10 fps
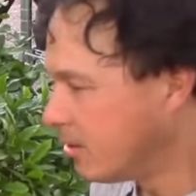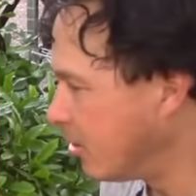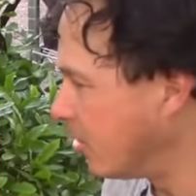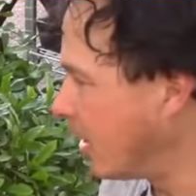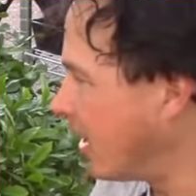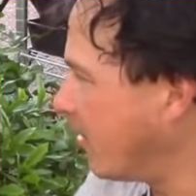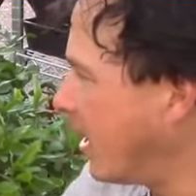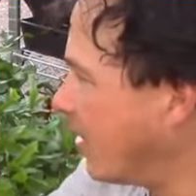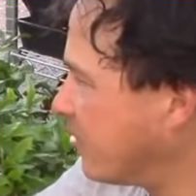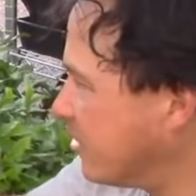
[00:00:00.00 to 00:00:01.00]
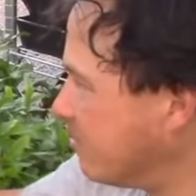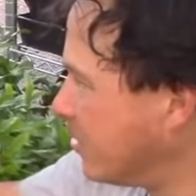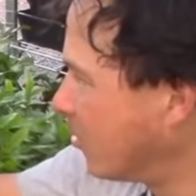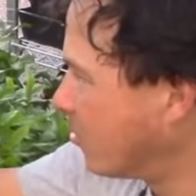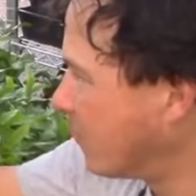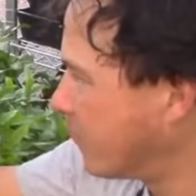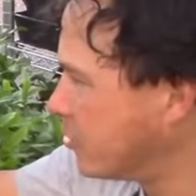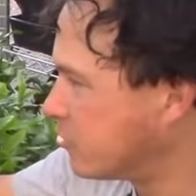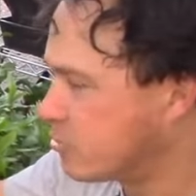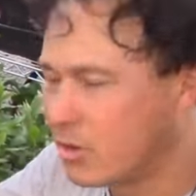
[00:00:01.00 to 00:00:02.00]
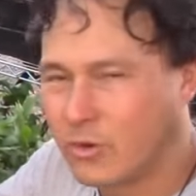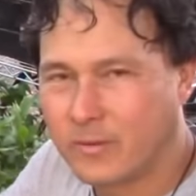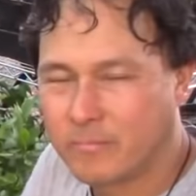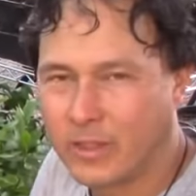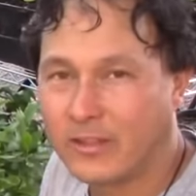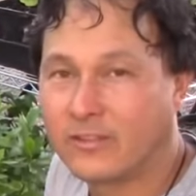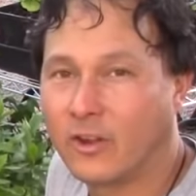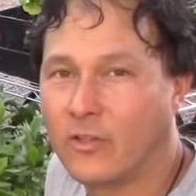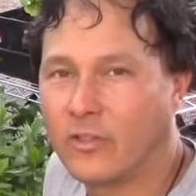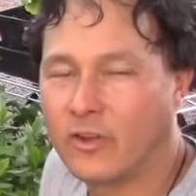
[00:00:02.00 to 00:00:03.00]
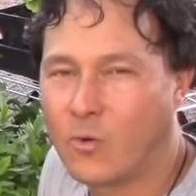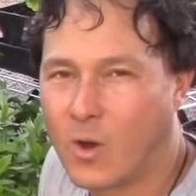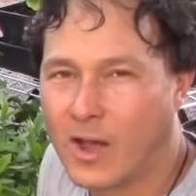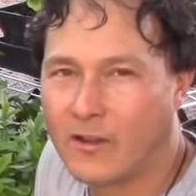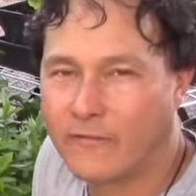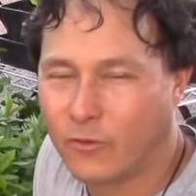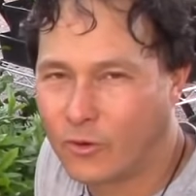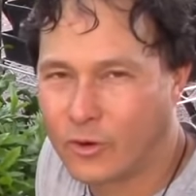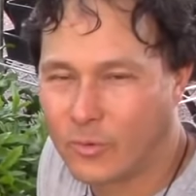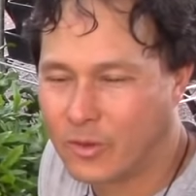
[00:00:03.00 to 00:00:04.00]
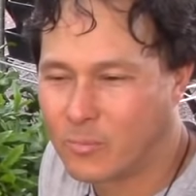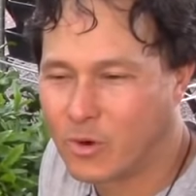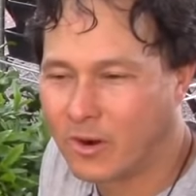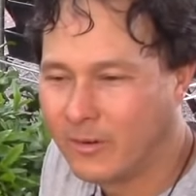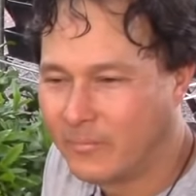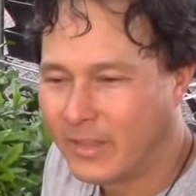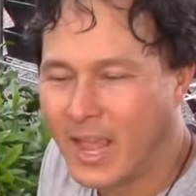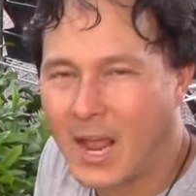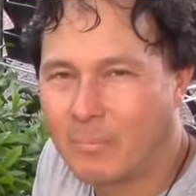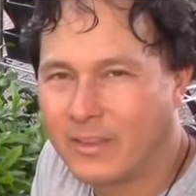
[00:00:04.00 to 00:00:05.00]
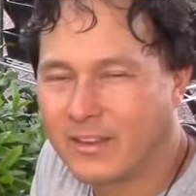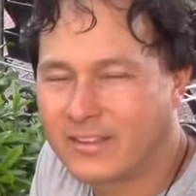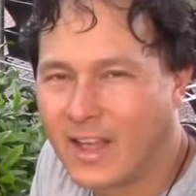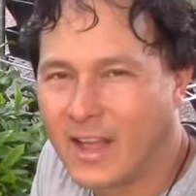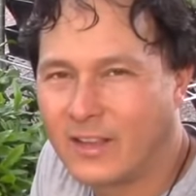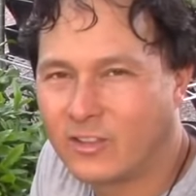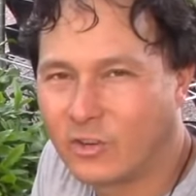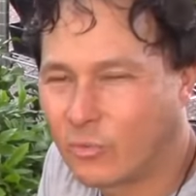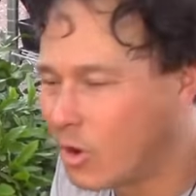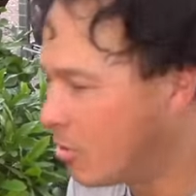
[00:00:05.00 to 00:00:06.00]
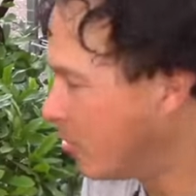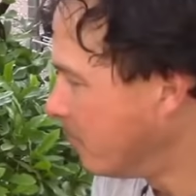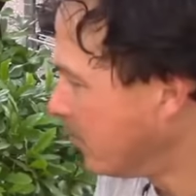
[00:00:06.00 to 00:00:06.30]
You know, I have seen Miracle Fruits grow in places other than Hawaii or Florida where they're more aptly designed to grow.